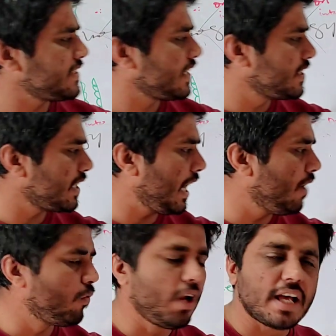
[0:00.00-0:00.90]
This is
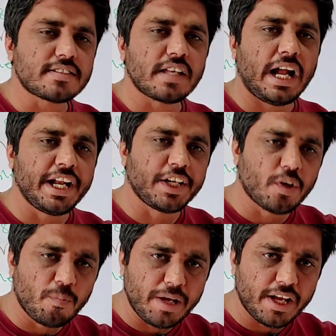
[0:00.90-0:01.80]
alveolus,
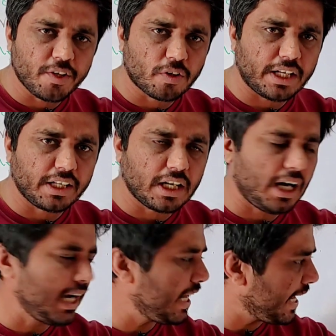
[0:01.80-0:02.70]
adenomere, you can
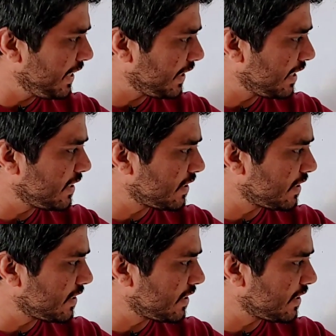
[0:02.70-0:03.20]
call anything.